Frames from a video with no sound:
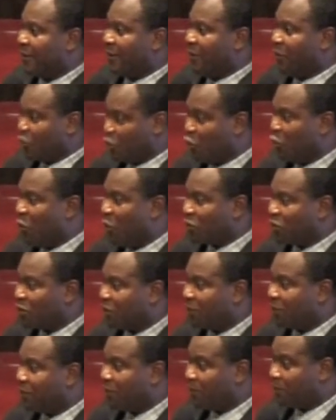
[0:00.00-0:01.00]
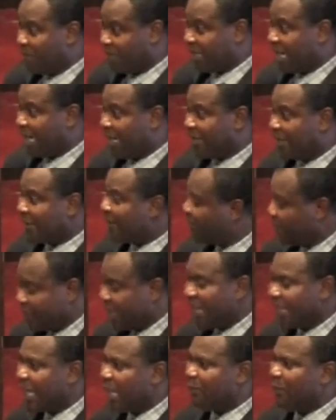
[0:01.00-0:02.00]
What do you want? Peter,
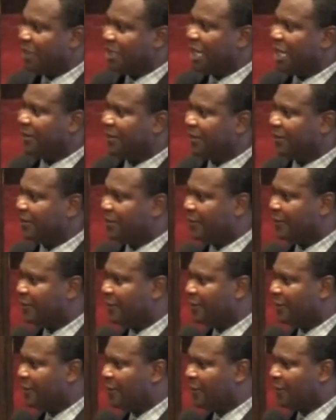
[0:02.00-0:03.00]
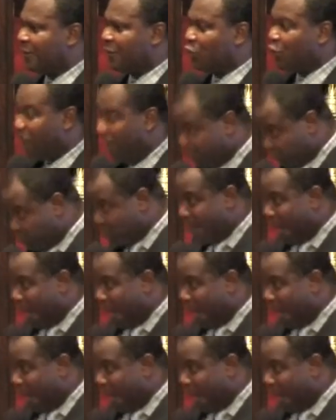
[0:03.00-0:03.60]
you can't get Peter. You have to